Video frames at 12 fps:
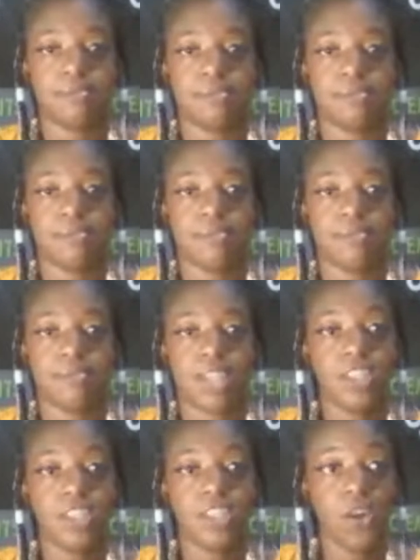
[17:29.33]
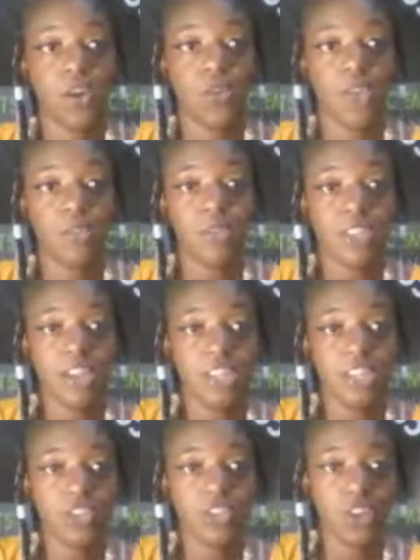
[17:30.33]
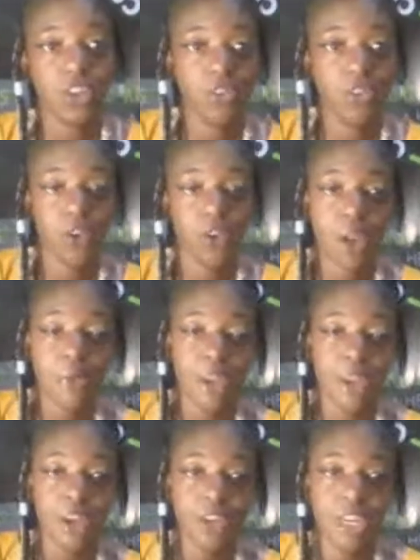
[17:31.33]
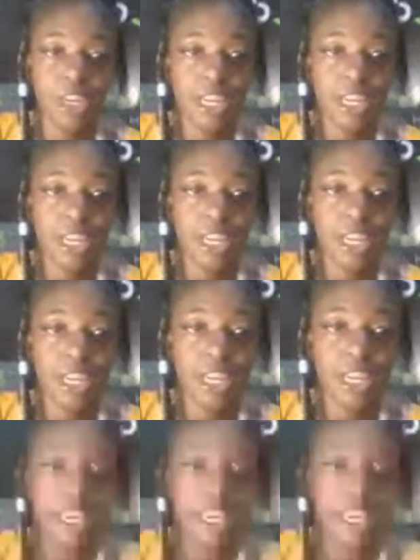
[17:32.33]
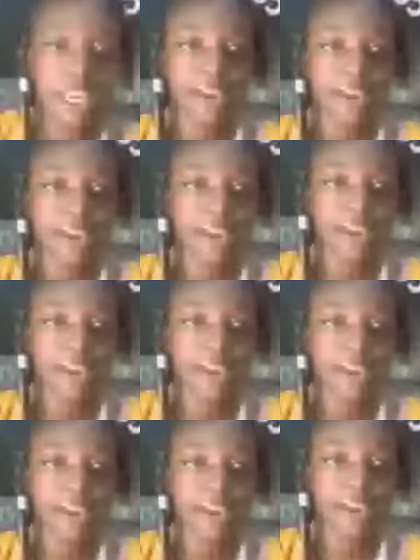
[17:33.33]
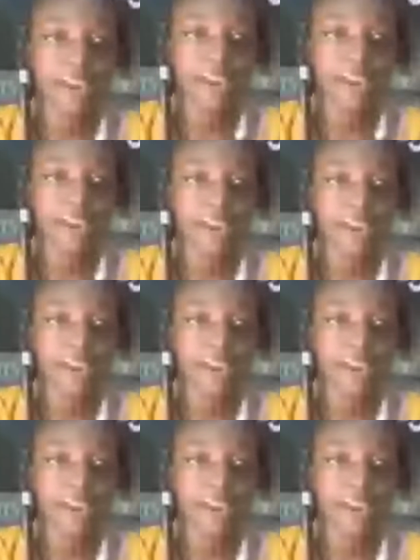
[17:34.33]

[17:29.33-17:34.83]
So that was our intro for Hemp and Agric in Ghana, which we would say